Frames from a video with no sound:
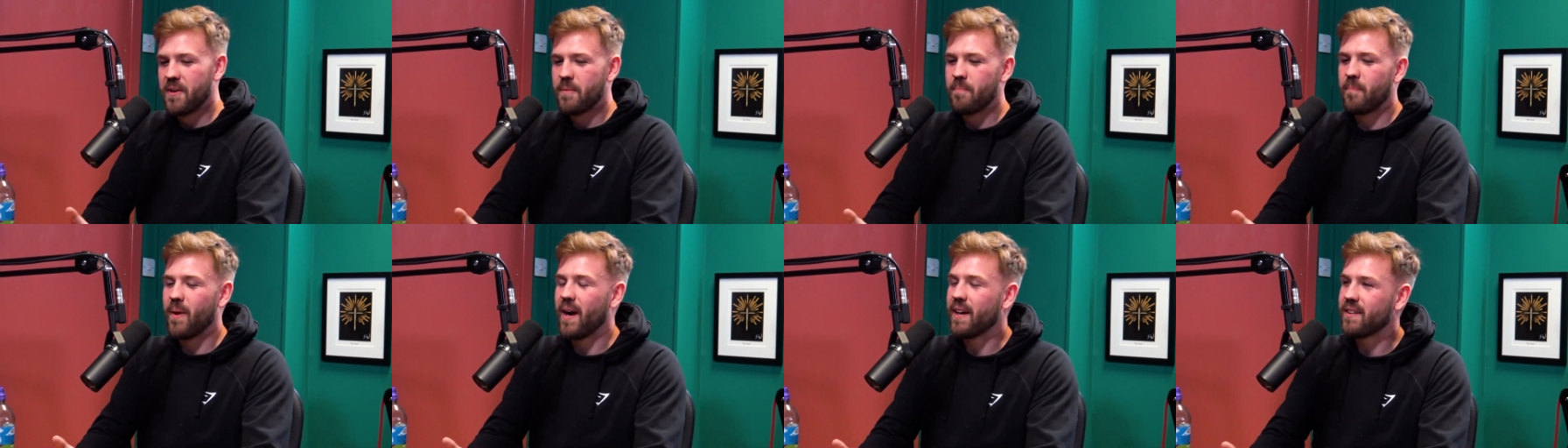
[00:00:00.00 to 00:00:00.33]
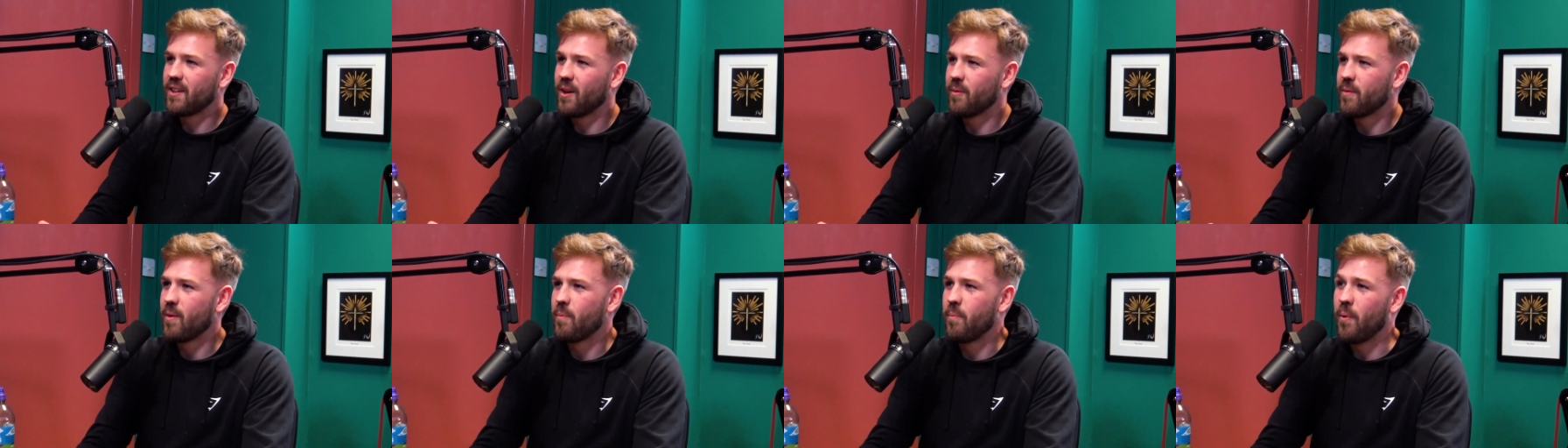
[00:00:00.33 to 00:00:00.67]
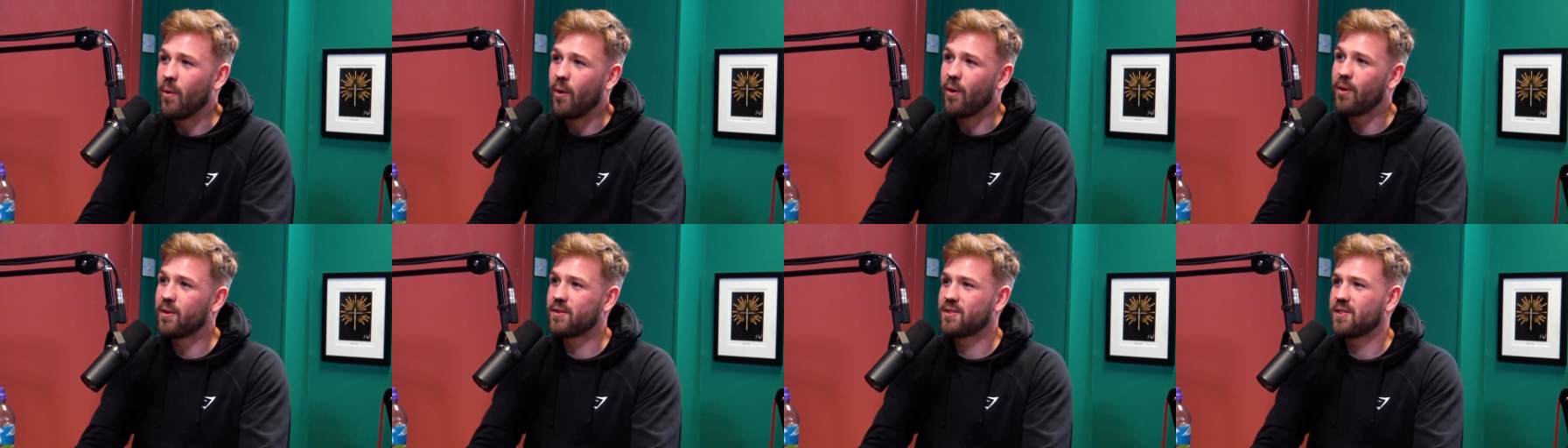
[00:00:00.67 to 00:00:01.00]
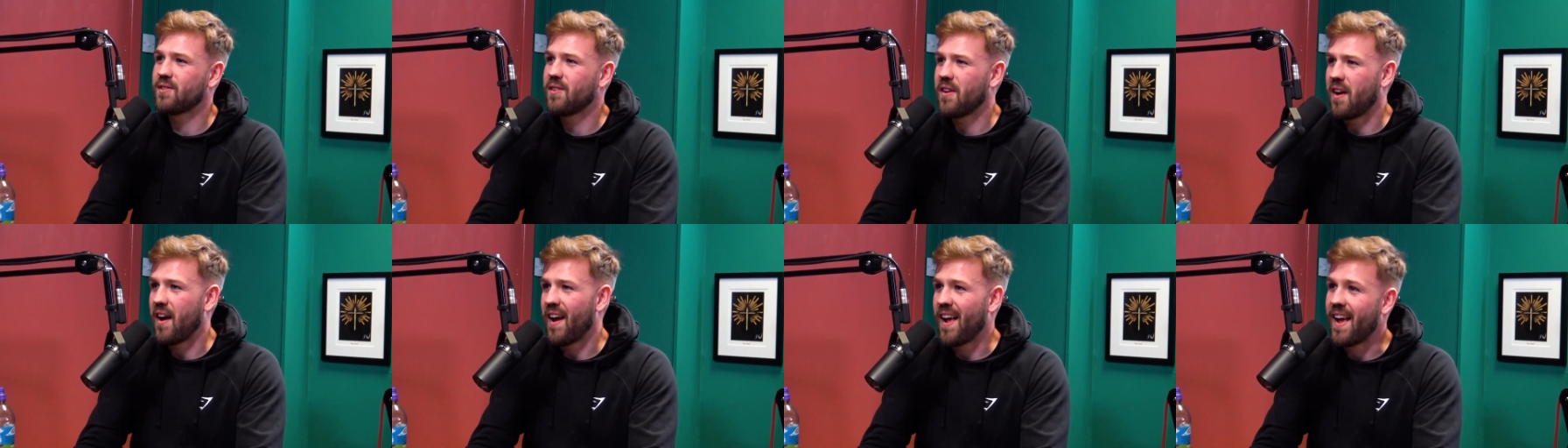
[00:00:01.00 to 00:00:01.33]
picked up the box,
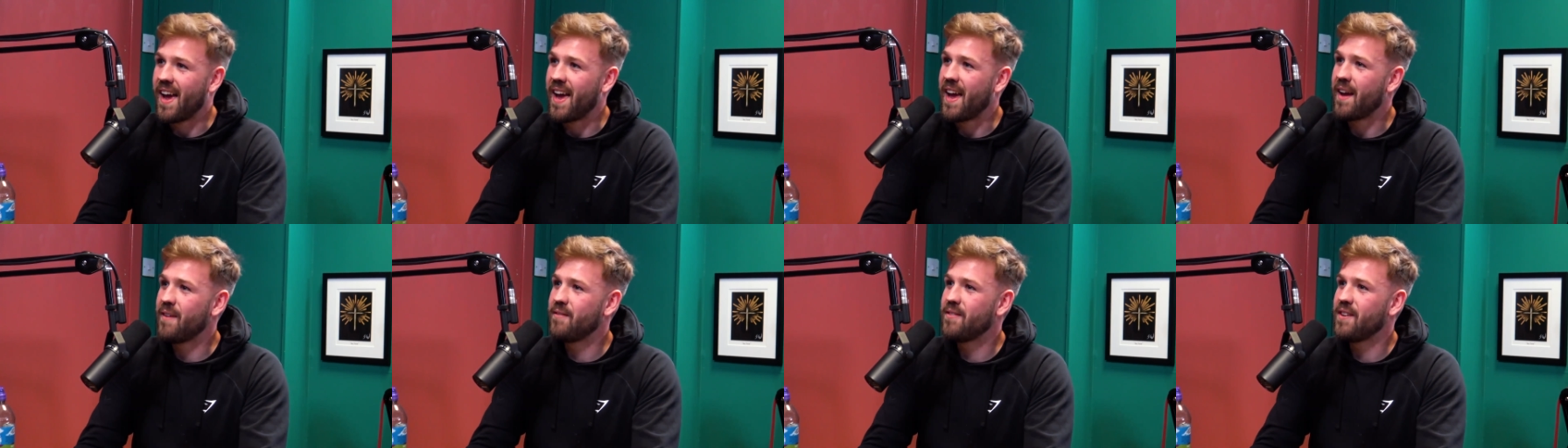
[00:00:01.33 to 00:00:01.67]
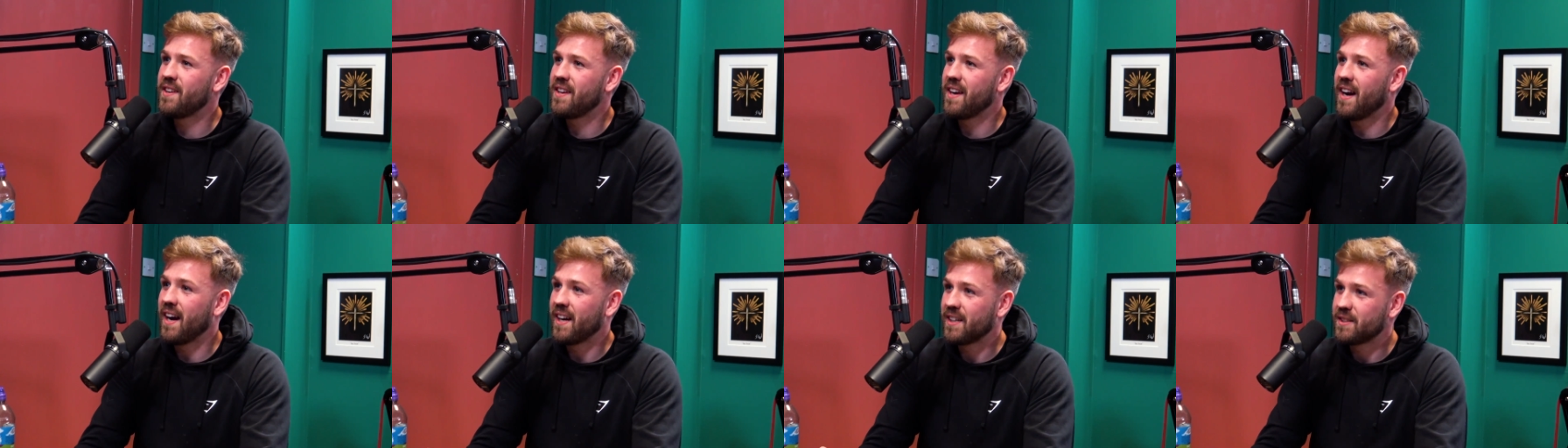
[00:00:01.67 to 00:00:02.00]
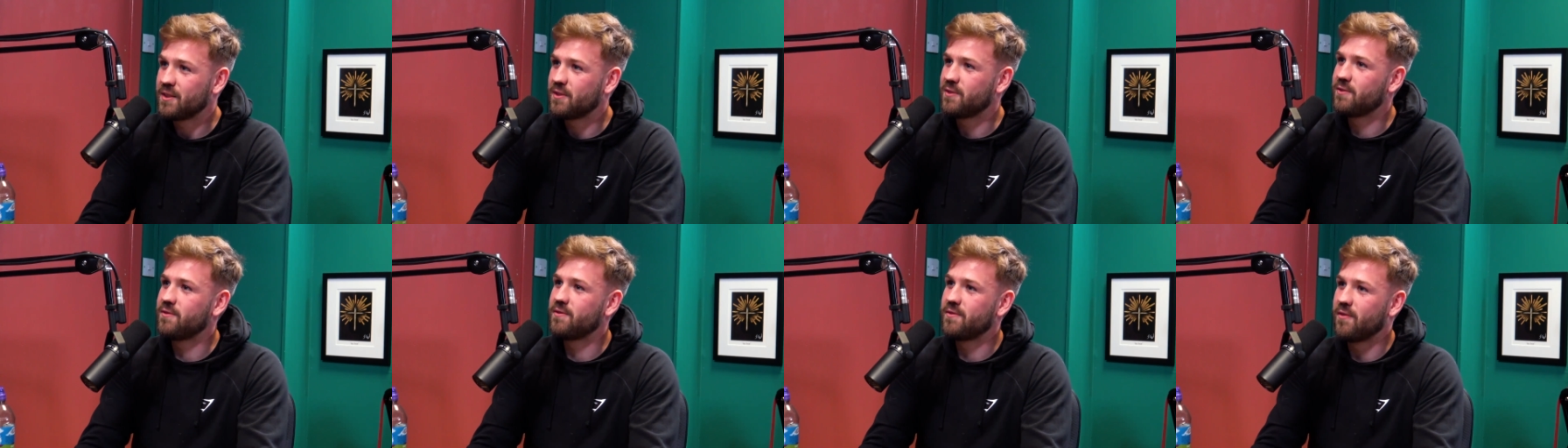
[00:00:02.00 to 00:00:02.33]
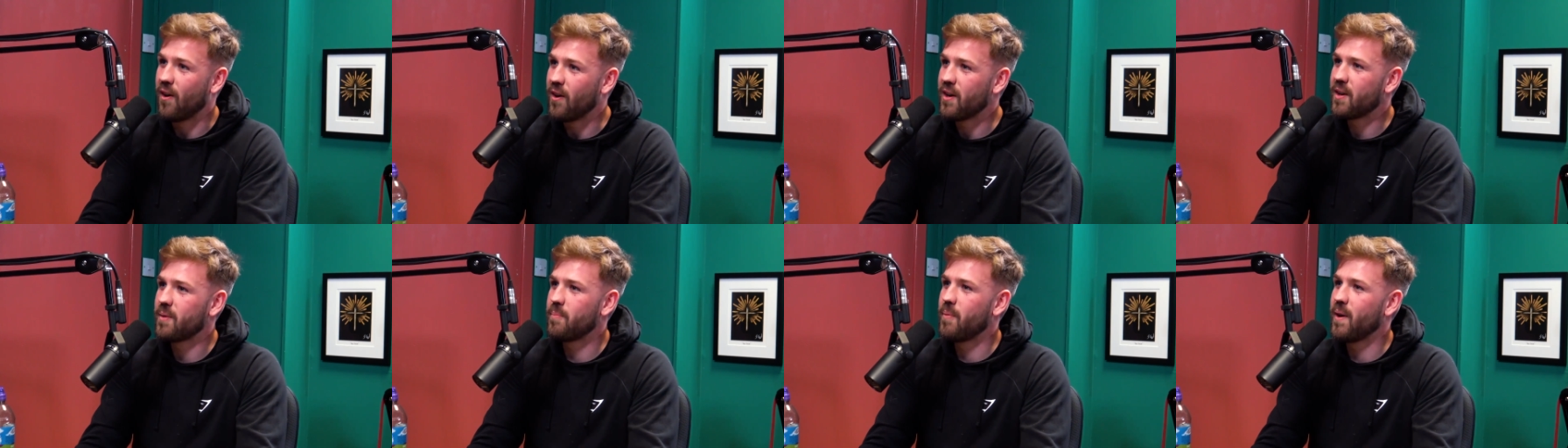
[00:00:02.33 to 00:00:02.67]
heavy as
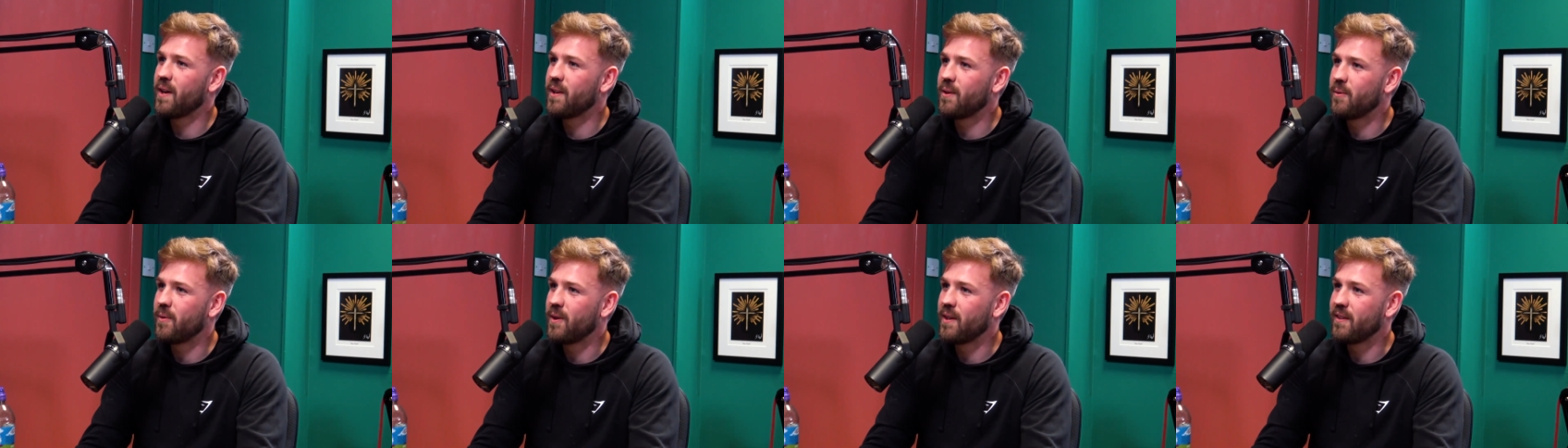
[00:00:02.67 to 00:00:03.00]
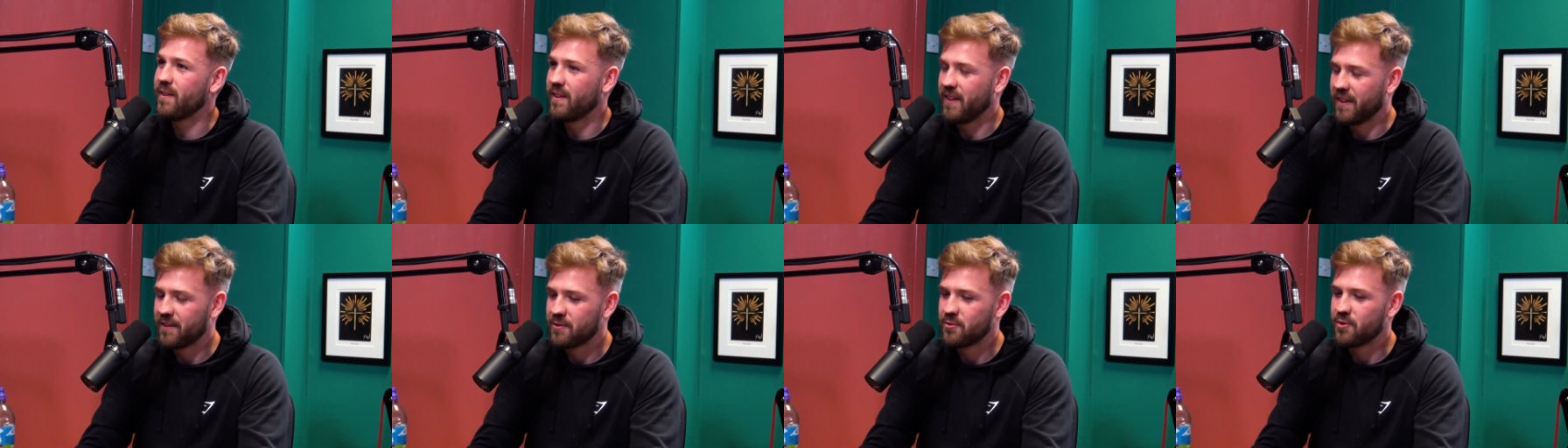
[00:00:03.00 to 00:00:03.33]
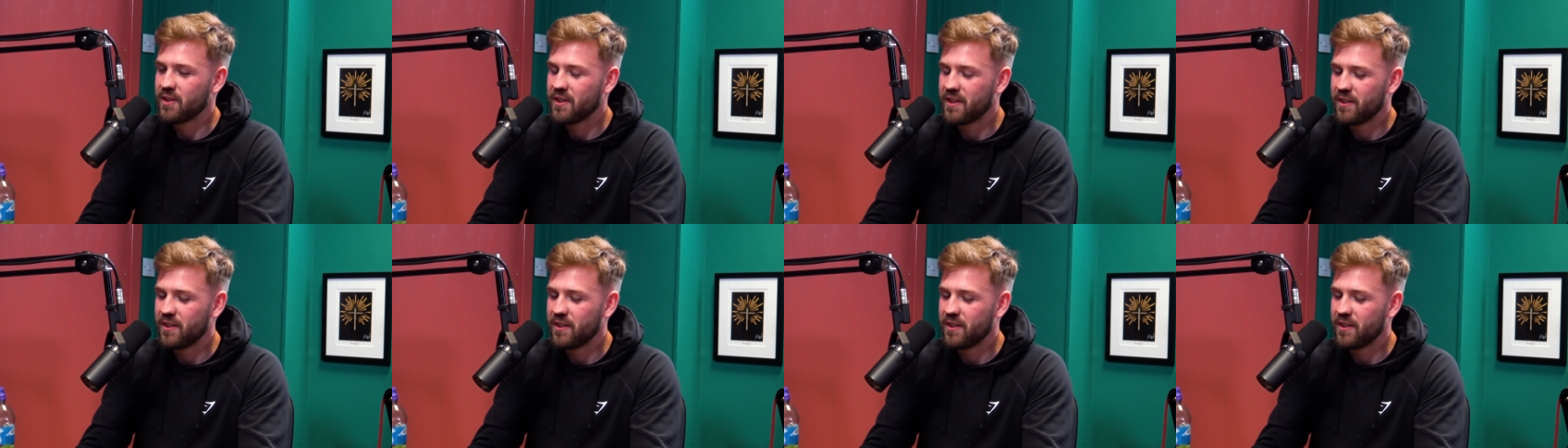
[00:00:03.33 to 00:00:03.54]
fuck, by the way, like really,